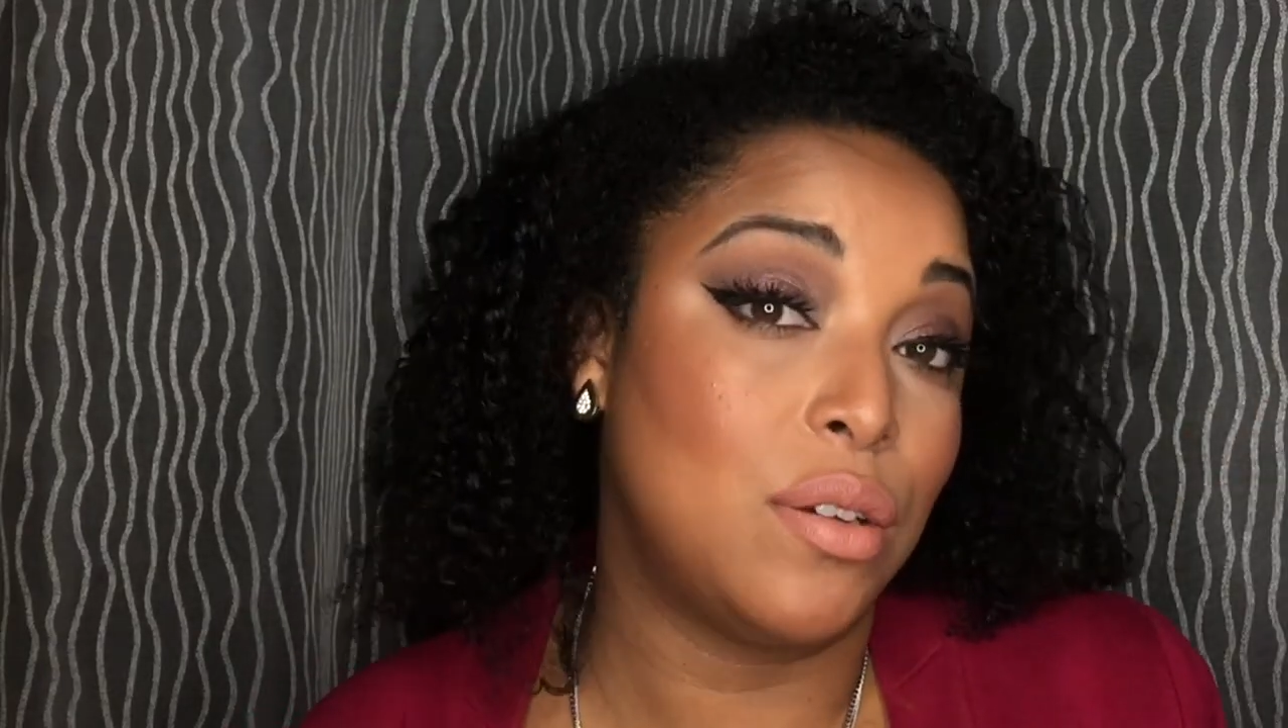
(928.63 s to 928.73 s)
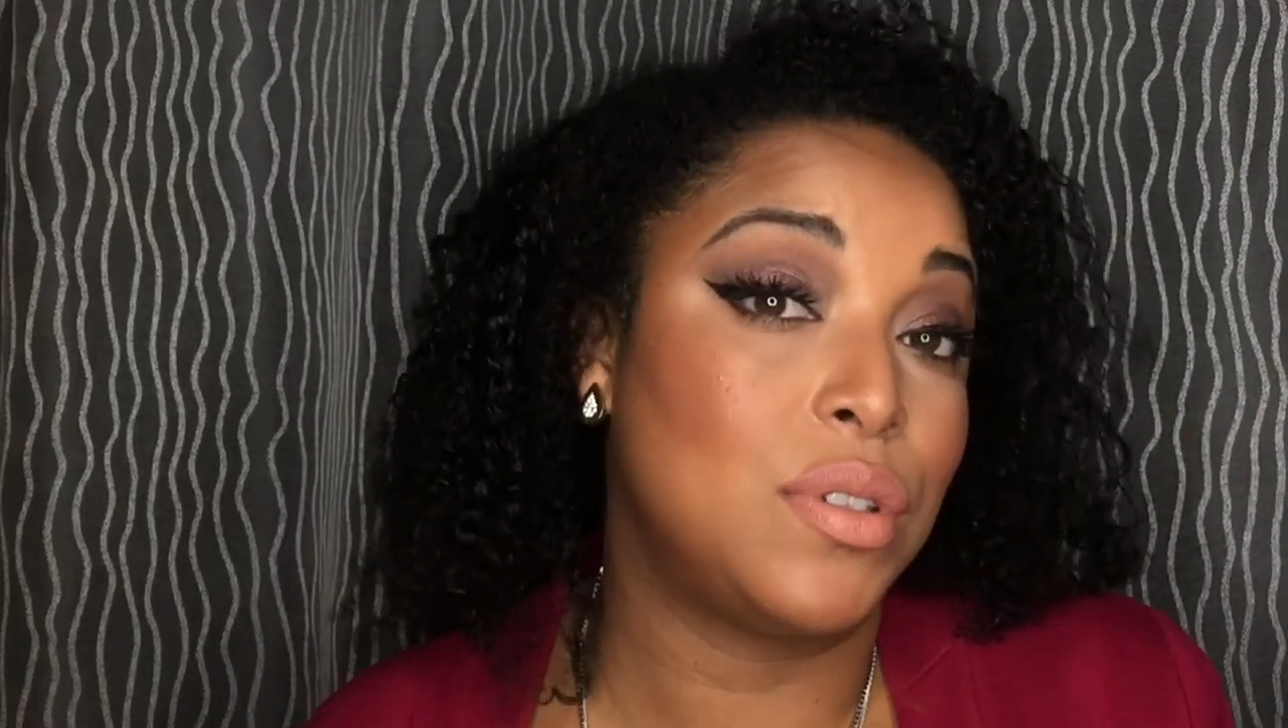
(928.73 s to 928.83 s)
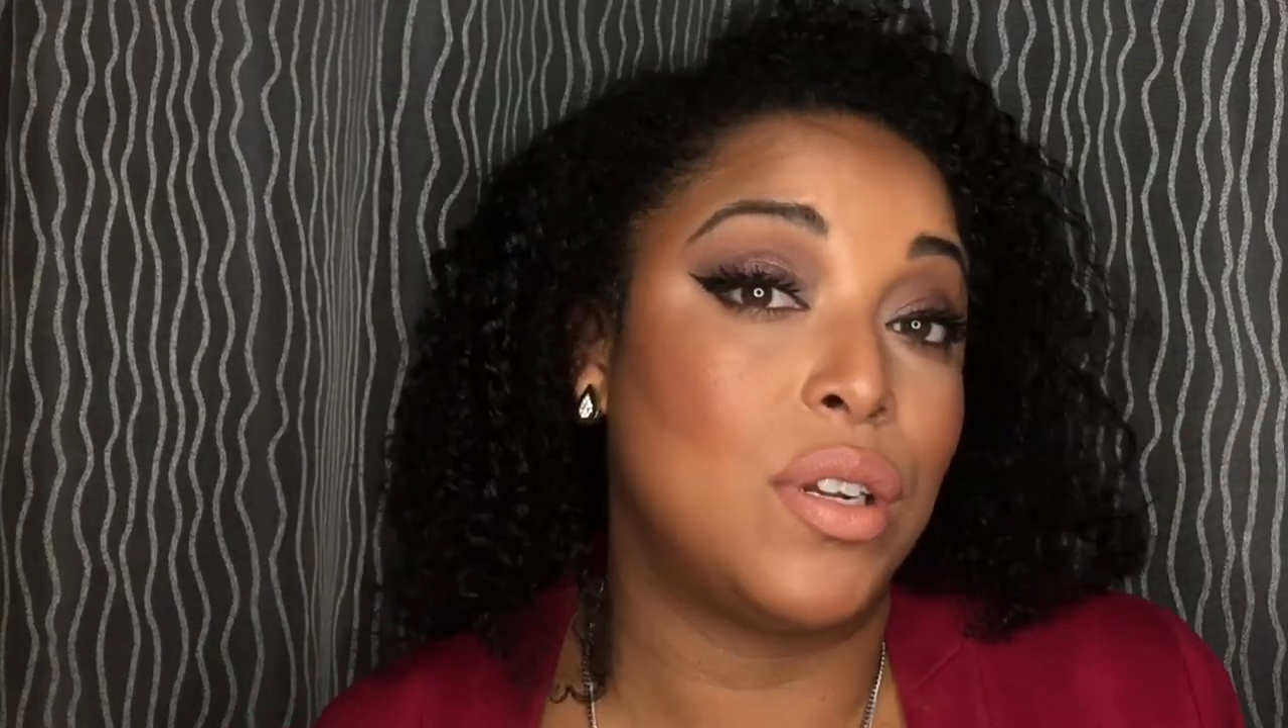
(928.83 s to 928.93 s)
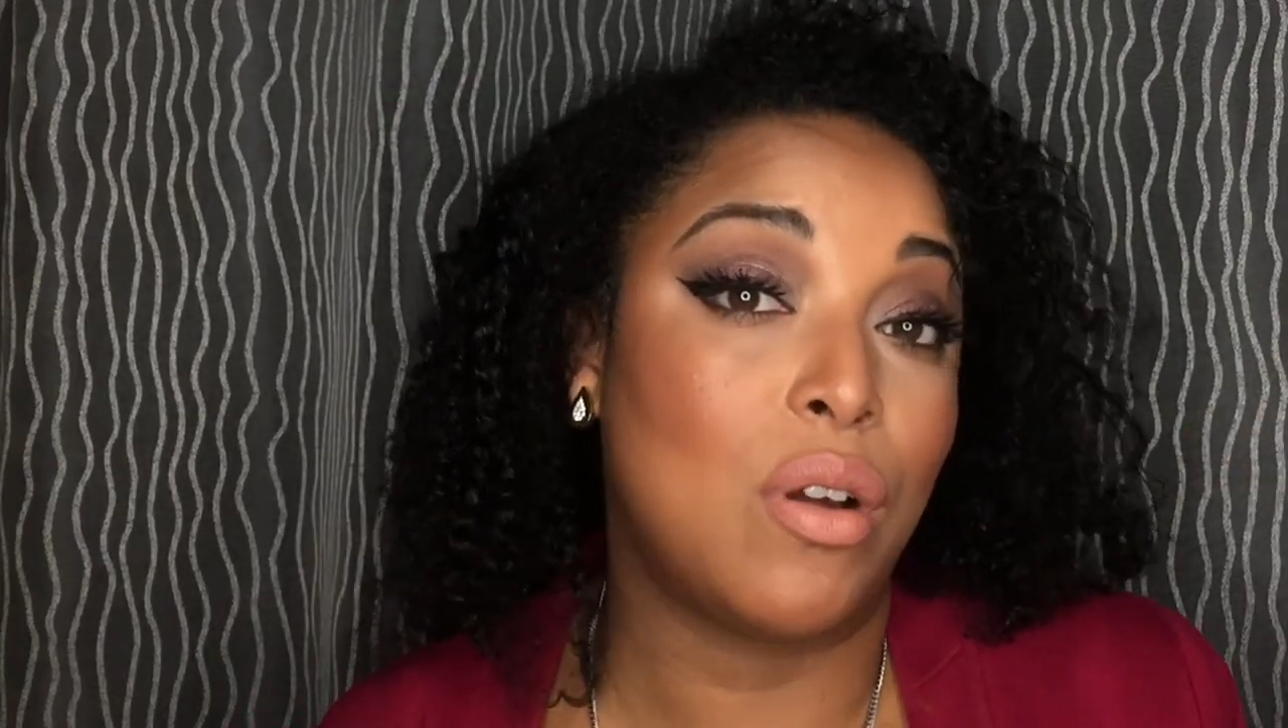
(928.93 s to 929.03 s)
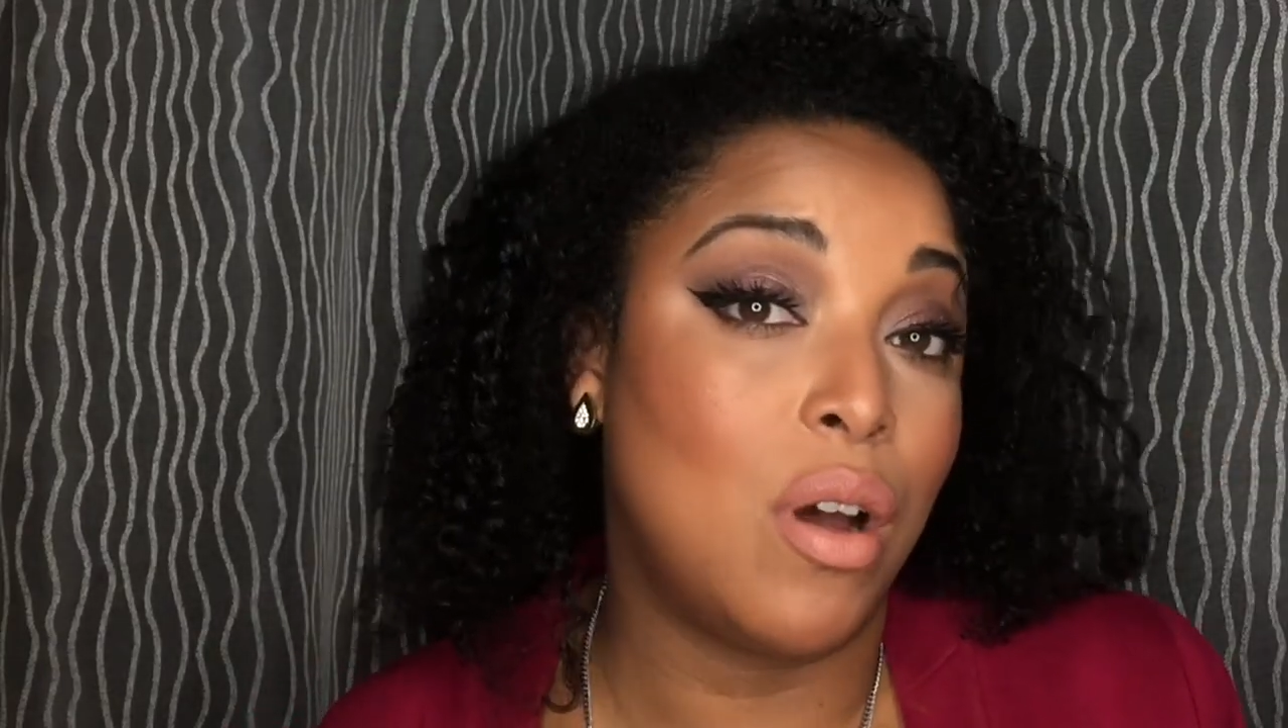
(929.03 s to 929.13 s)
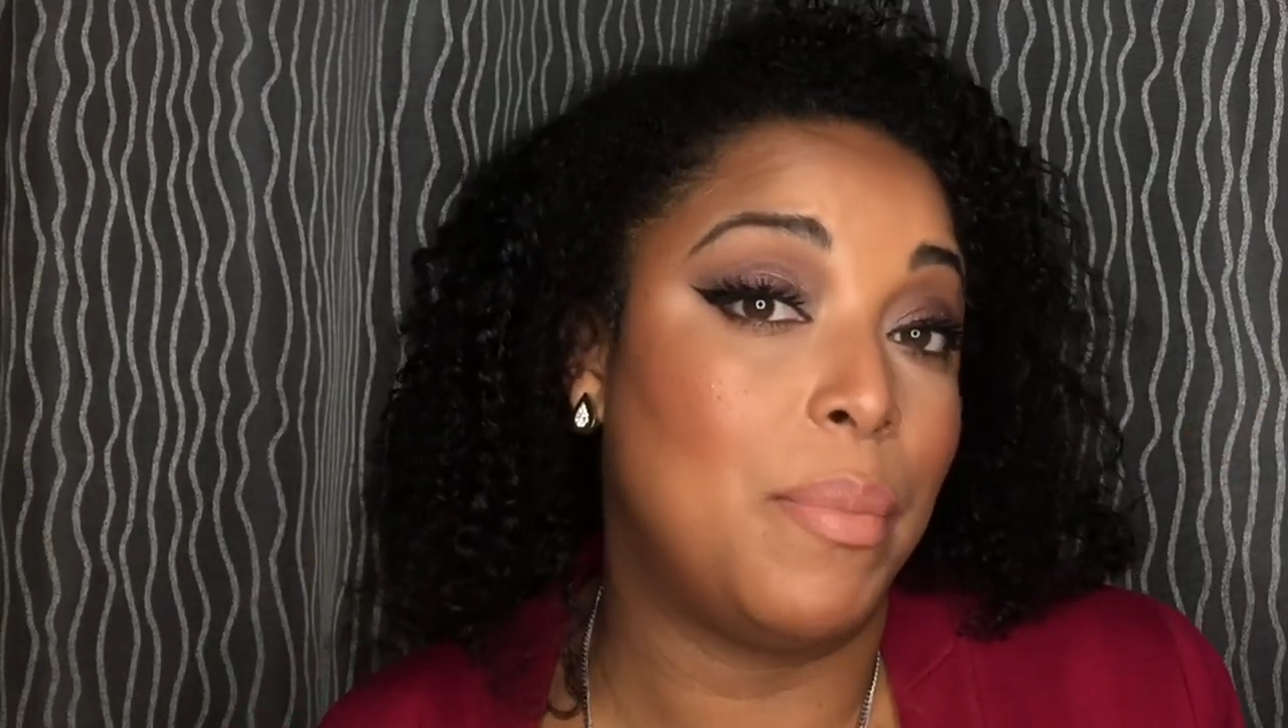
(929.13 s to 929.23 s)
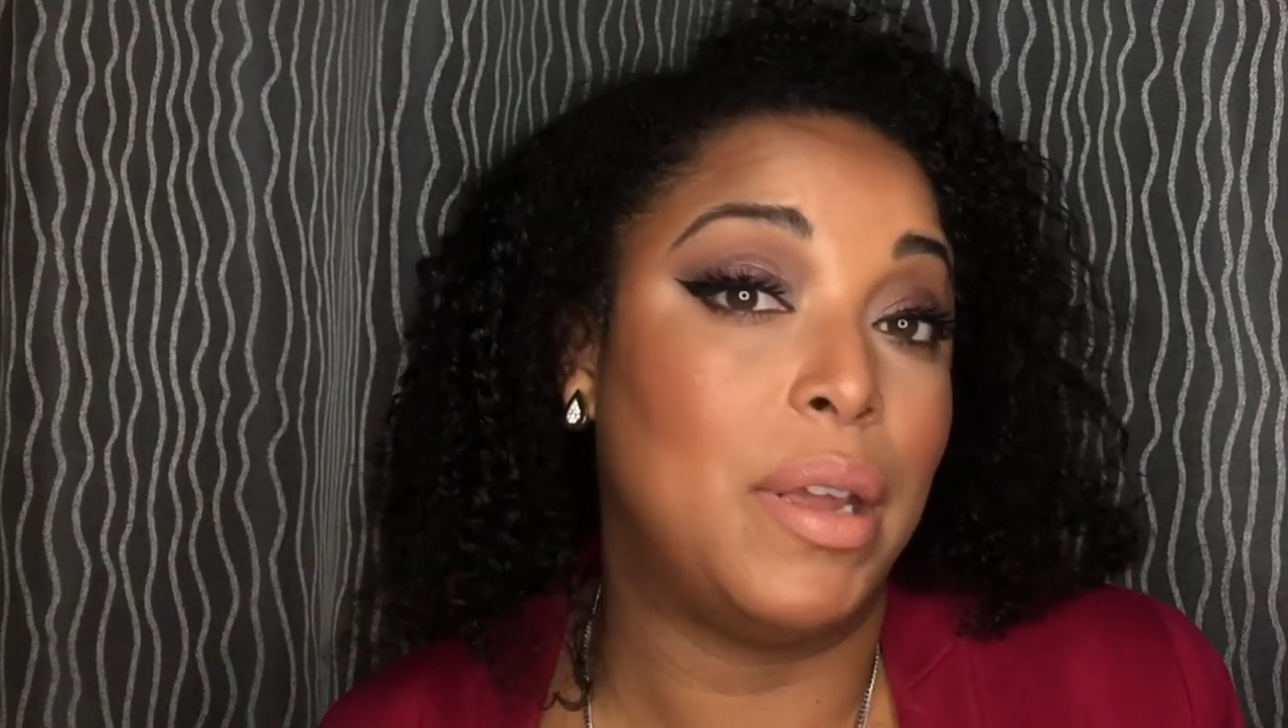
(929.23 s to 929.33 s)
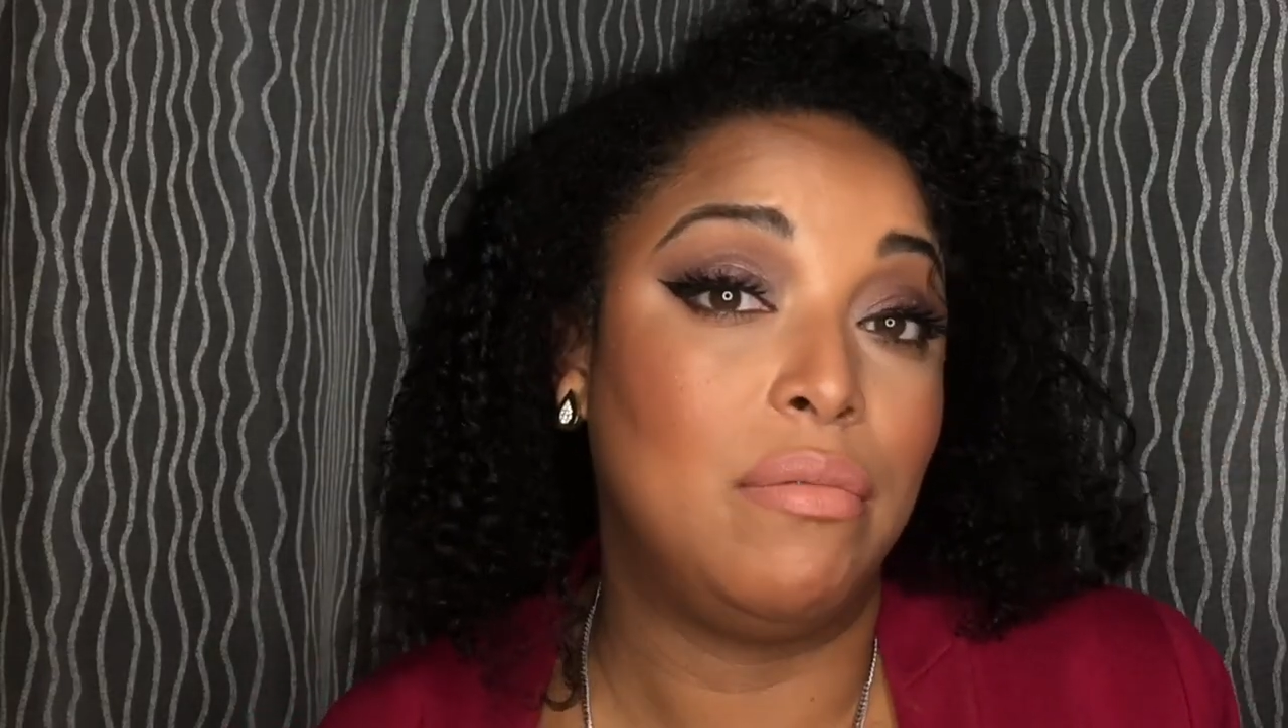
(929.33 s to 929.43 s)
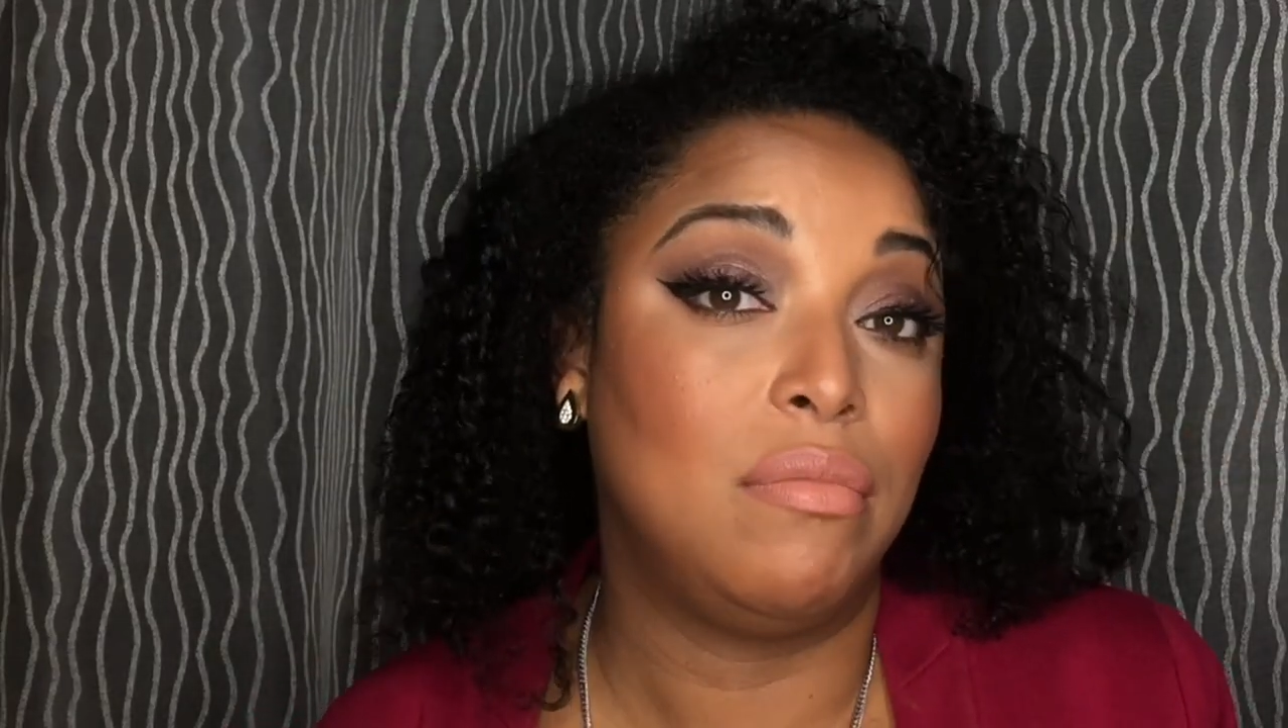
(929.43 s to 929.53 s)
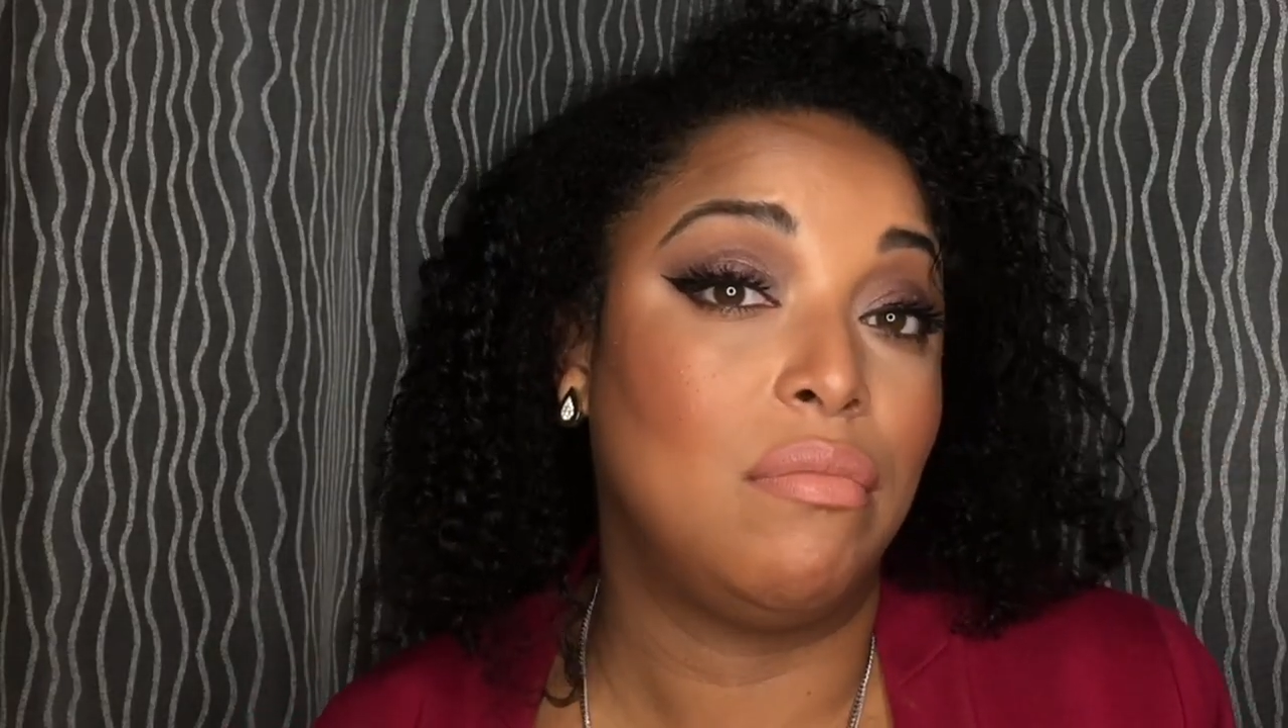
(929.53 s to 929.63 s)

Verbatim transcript: toasted almond